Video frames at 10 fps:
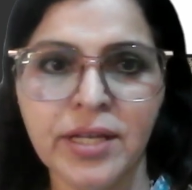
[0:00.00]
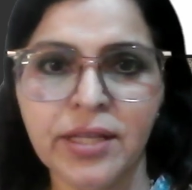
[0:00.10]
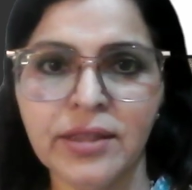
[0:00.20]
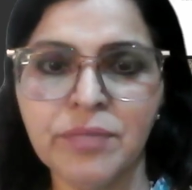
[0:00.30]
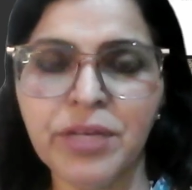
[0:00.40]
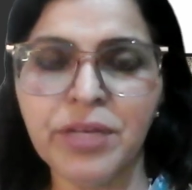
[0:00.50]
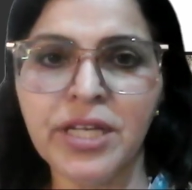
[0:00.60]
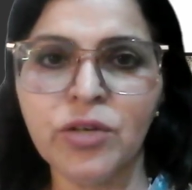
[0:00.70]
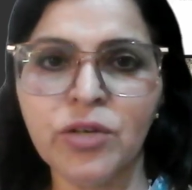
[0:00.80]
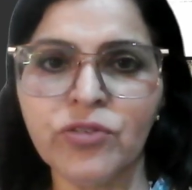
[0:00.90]
The meaning
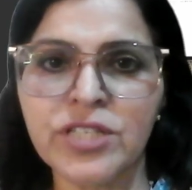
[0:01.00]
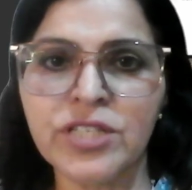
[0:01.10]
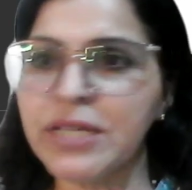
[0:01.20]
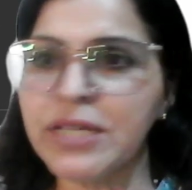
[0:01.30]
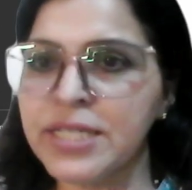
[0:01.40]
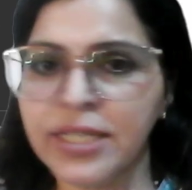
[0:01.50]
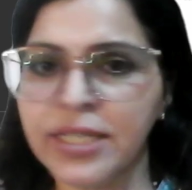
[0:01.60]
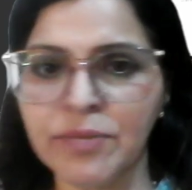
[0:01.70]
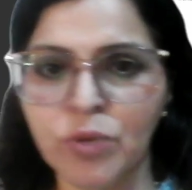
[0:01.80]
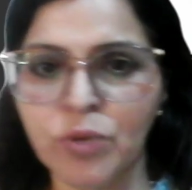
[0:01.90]
of this melting and
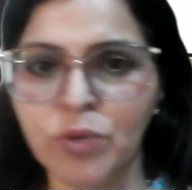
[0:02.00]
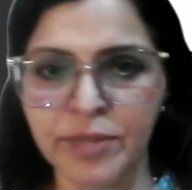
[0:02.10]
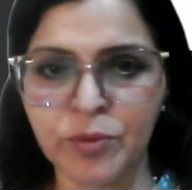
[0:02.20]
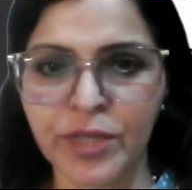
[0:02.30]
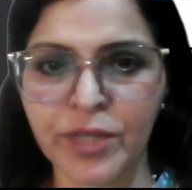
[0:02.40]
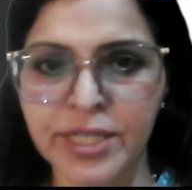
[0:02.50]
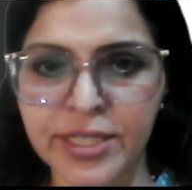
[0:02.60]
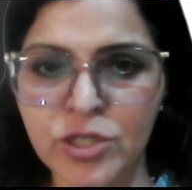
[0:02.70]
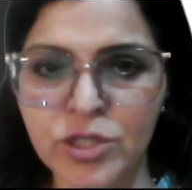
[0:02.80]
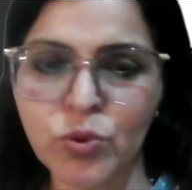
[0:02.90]
boiling point
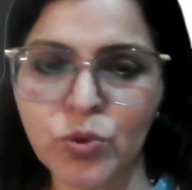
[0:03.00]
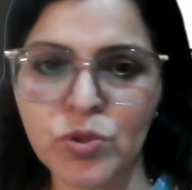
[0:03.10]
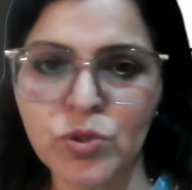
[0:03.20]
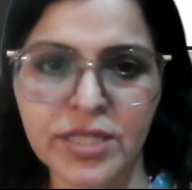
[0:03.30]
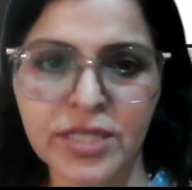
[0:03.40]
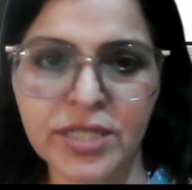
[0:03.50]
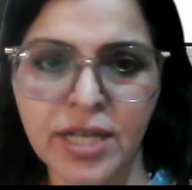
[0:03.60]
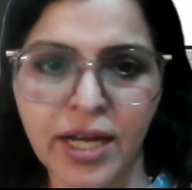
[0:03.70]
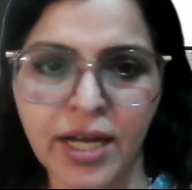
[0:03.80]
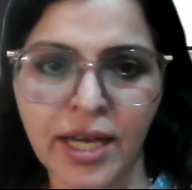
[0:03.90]
is suppose I
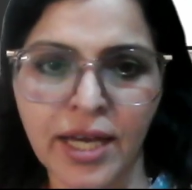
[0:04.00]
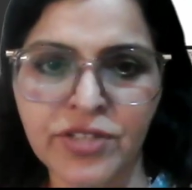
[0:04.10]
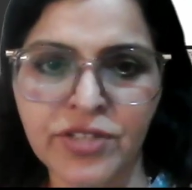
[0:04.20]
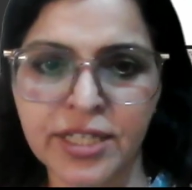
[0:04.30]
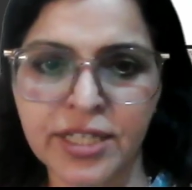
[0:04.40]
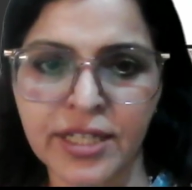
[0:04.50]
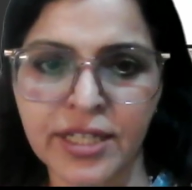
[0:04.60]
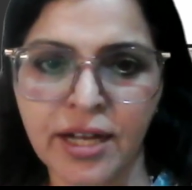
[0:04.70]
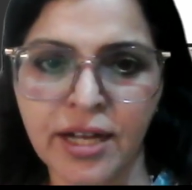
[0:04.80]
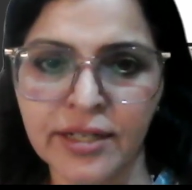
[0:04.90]
have taken
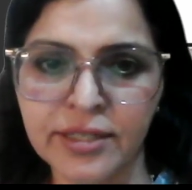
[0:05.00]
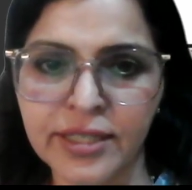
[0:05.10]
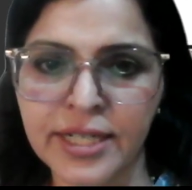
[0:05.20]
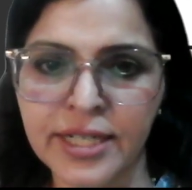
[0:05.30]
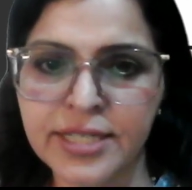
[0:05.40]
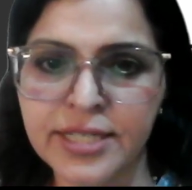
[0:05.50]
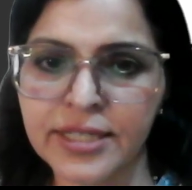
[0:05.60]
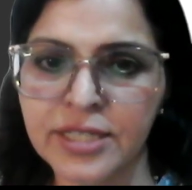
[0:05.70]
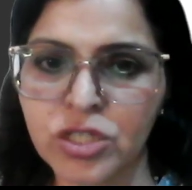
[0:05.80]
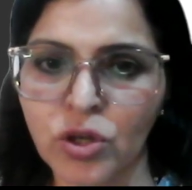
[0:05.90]
iron, it is in the
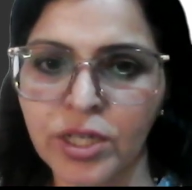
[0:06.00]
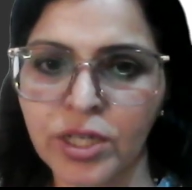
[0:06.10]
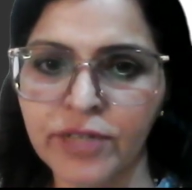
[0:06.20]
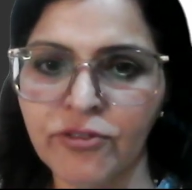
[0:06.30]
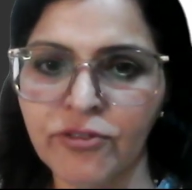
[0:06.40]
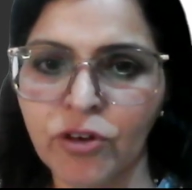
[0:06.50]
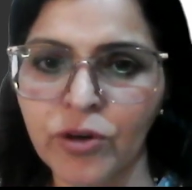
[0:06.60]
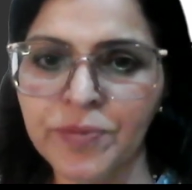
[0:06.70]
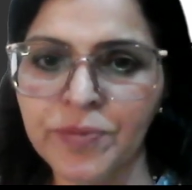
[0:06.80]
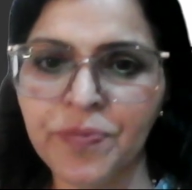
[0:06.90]
solid
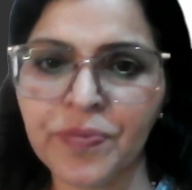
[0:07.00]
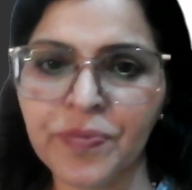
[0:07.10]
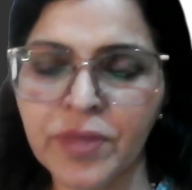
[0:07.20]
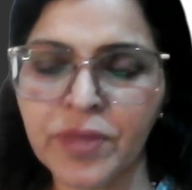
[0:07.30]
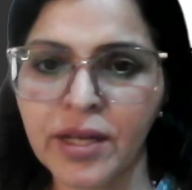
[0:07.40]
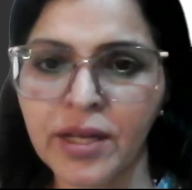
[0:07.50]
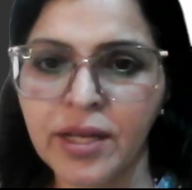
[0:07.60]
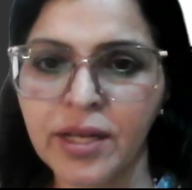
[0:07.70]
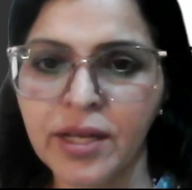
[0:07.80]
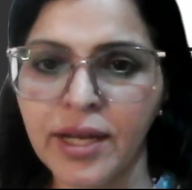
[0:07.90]
form.
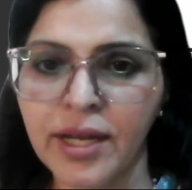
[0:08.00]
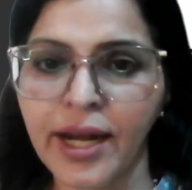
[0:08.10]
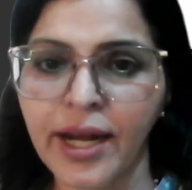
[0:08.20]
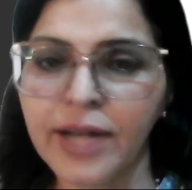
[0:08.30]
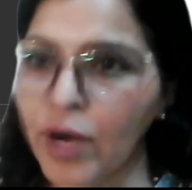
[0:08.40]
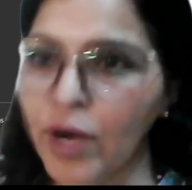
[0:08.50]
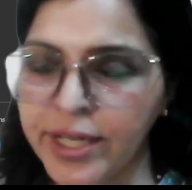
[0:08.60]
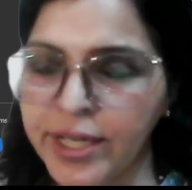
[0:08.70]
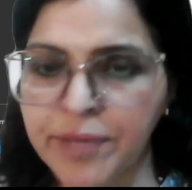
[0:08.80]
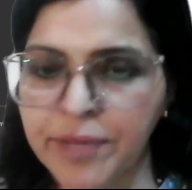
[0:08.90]
At what
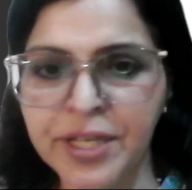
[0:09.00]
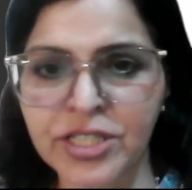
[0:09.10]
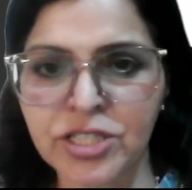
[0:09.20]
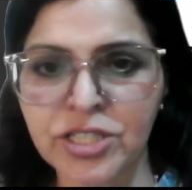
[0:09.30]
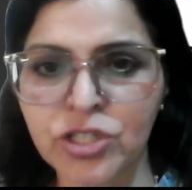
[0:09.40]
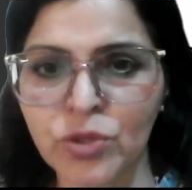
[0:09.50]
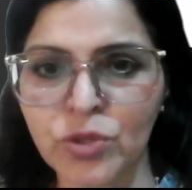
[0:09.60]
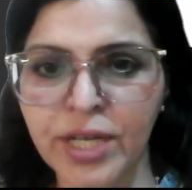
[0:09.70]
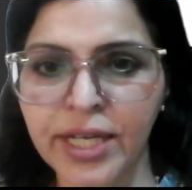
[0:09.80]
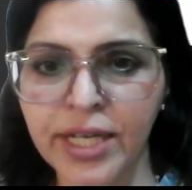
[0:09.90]
temperature should
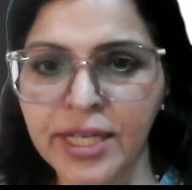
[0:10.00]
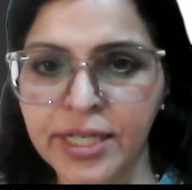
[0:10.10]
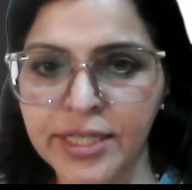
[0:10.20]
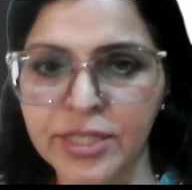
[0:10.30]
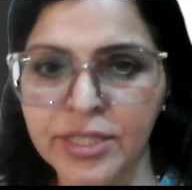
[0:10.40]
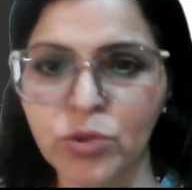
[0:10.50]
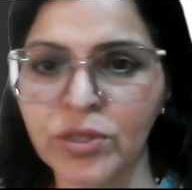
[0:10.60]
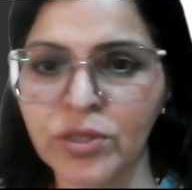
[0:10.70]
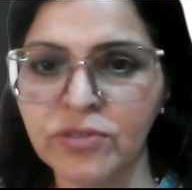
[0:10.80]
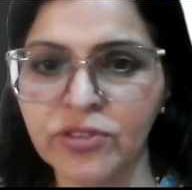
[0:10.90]
I heat it to
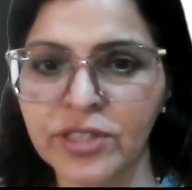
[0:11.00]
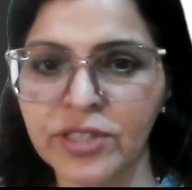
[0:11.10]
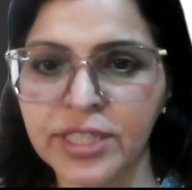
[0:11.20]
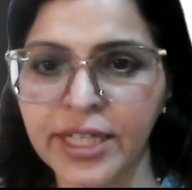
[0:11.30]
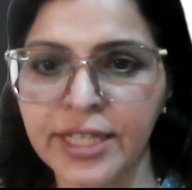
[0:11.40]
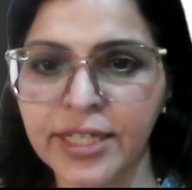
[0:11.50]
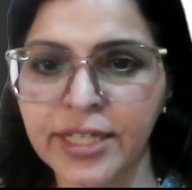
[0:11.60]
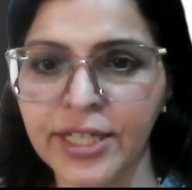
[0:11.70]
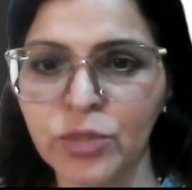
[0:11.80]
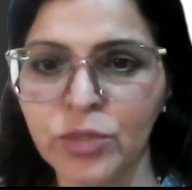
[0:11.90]
convert it
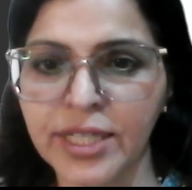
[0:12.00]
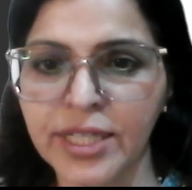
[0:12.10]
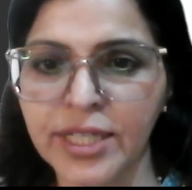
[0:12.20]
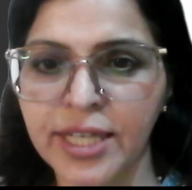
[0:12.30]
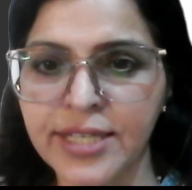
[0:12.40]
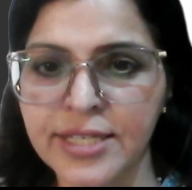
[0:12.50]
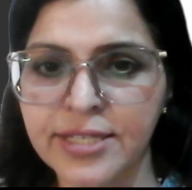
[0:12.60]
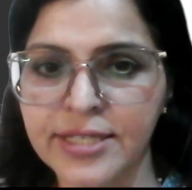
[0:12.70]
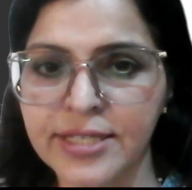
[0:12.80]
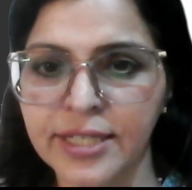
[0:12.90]
into the gaseous
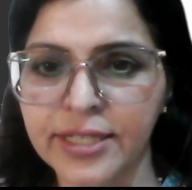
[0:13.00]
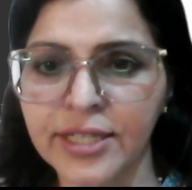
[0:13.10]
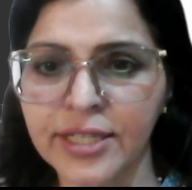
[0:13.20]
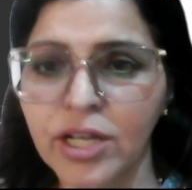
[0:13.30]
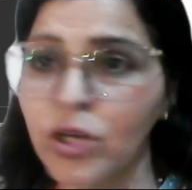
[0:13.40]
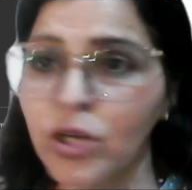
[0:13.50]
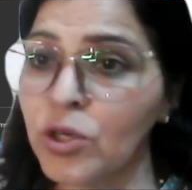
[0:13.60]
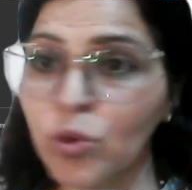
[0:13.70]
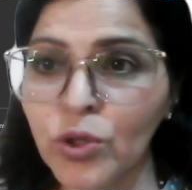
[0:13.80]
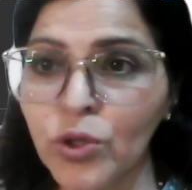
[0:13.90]
state?
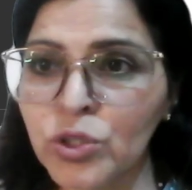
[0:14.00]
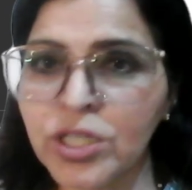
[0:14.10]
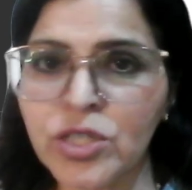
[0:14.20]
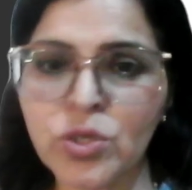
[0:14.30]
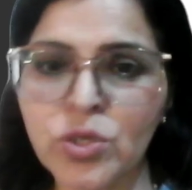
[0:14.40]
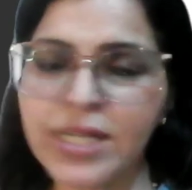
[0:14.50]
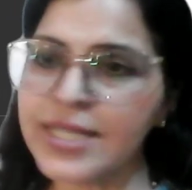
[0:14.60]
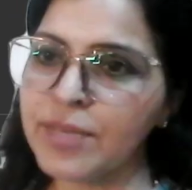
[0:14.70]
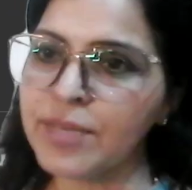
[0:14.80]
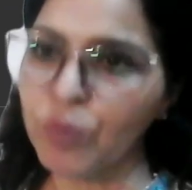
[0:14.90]
Don't you think so? It is
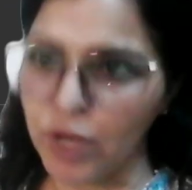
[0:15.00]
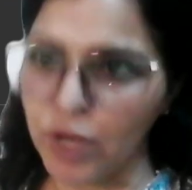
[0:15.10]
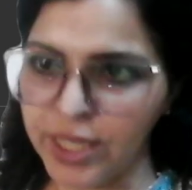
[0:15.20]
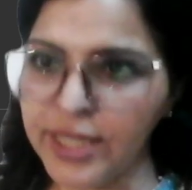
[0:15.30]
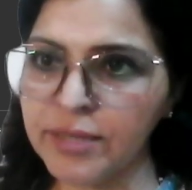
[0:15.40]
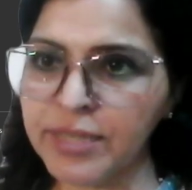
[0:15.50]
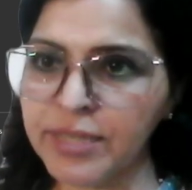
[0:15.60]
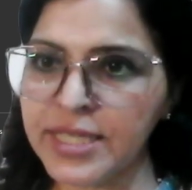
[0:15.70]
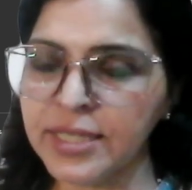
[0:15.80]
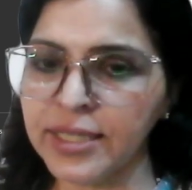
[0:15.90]
the boiling
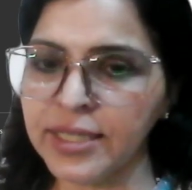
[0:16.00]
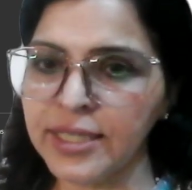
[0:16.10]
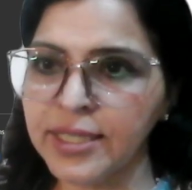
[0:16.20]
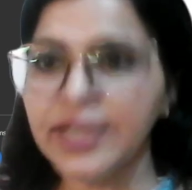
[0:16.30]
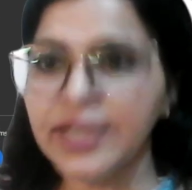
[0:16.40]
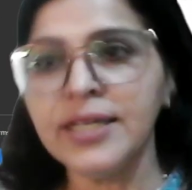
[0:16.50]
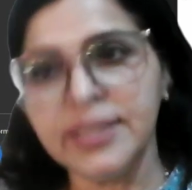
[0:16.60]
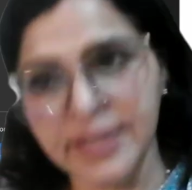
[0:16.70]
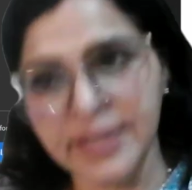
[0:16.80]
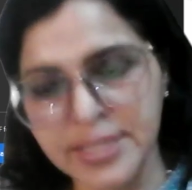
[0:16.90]
basically.
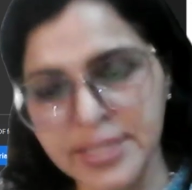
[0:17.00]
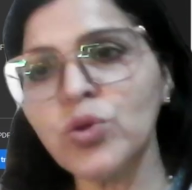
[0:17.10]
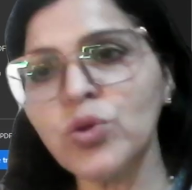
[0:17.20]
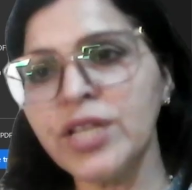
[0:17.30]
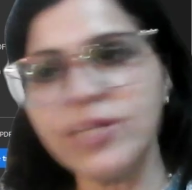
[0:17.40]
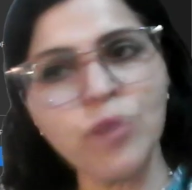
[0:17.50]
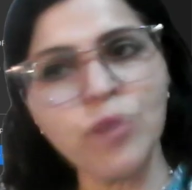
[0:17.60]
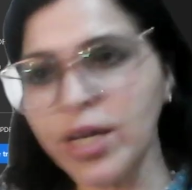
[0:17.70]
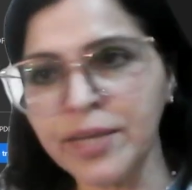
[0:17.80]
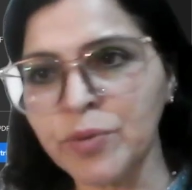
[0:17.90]
This is known as
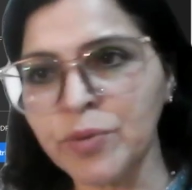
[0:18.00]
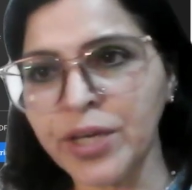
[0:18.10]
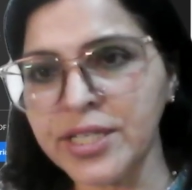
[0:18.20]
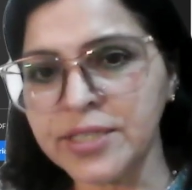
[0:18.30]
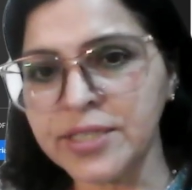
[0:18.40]
boiling point.